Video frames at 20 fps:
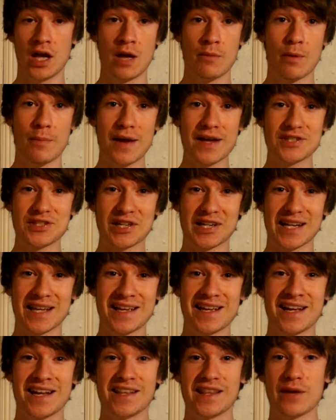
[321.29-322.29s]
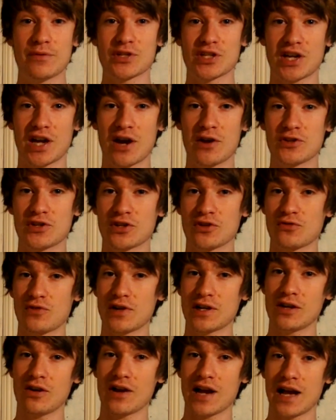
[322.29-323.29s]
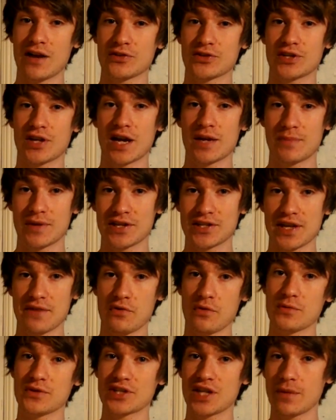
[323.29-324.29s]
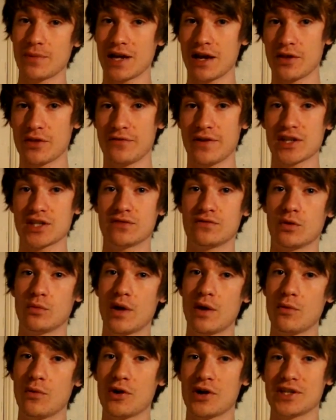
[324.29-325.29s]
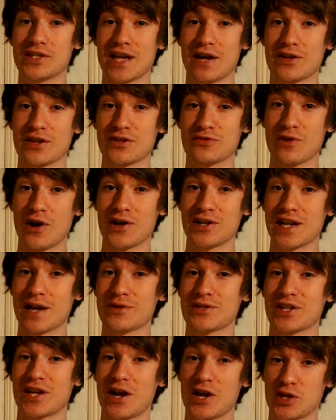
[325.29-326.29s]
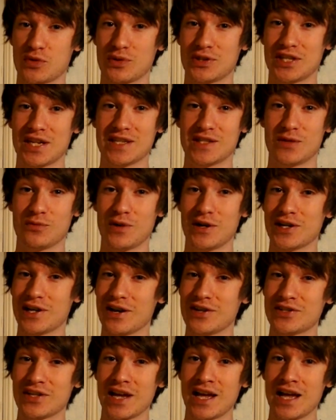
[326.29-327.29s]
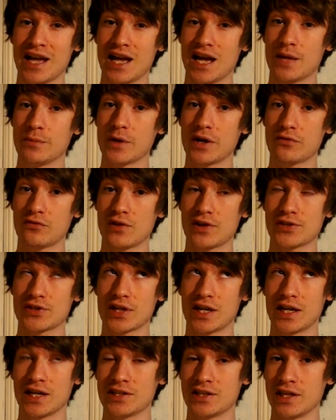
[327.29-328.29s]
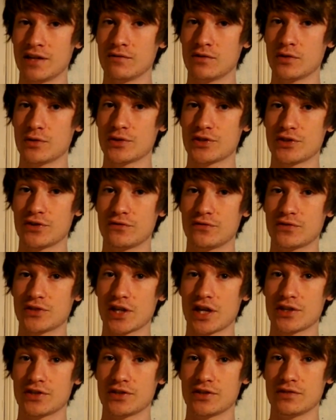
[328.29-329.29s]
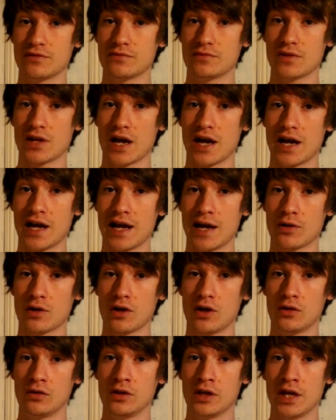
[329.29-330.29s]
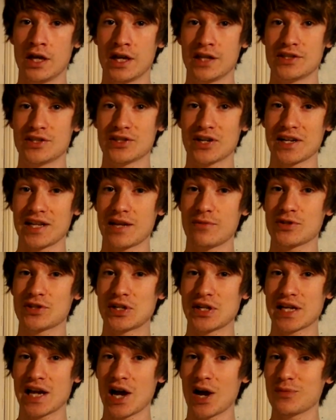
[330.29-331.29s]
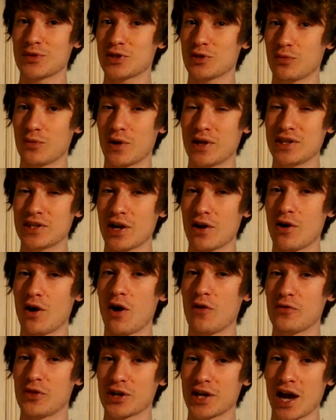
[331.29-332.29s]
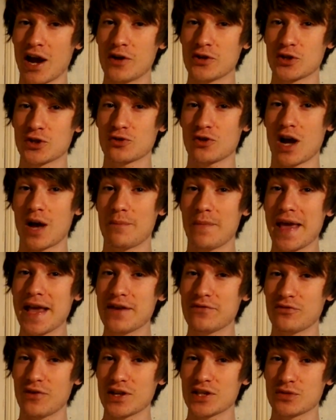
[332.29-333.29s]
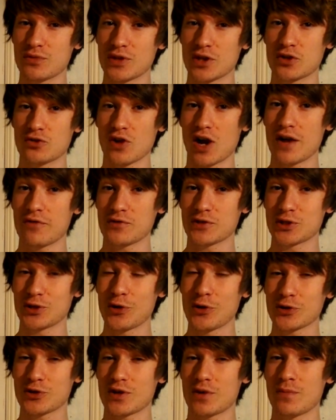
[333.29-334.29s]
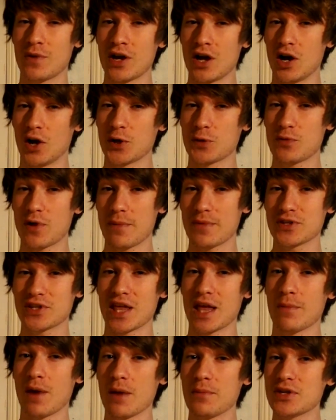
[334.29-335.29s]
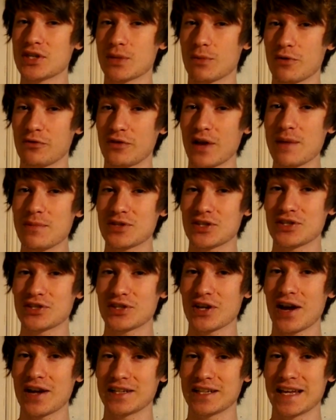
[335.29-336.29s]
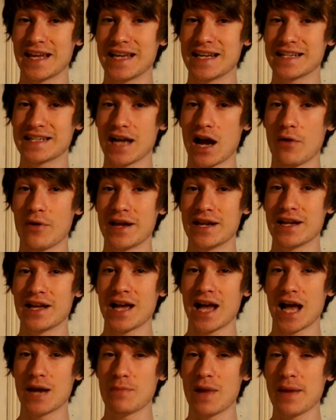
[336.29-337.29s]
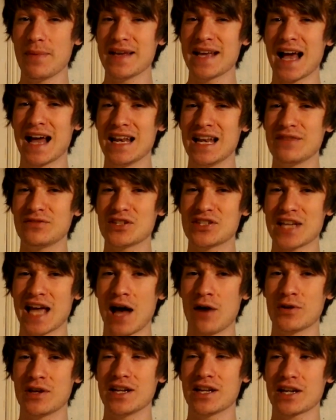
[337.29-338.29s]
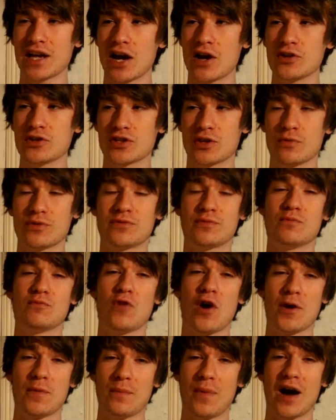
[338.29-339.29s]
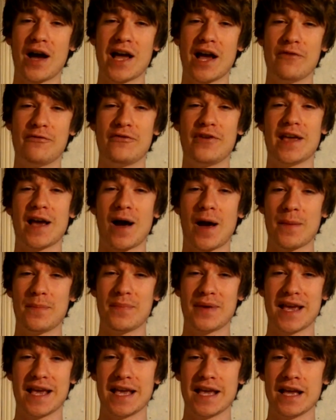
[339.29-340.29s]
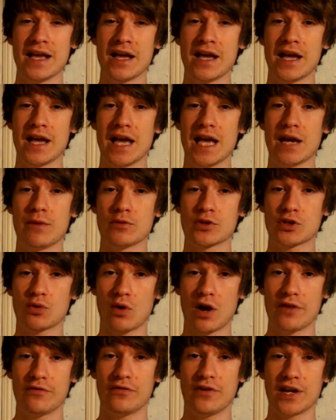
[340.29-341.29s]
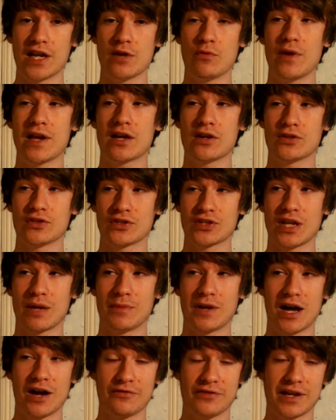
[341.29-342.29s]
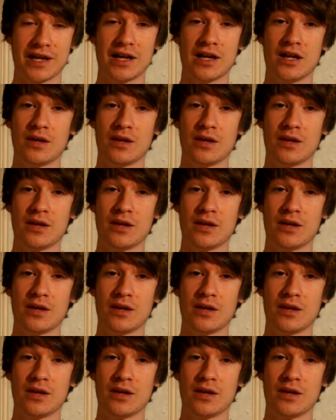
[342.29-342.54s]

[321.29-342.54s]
But basically, there was a coaching gridlock outside because everyone was coming out of the festival. And we were walking down this road and there was a coach with tinted windows. And my friend, slightly under the influence of certain uh, alcohol, decided he was going to go up to the window of the coach and try and make friends with the driver and talk to him on the premise that there might be someone famous inside and that he could go in and maybe get a lift to town in a coach that was run by a VIP. It was quite funny, we couldn't stop laughing.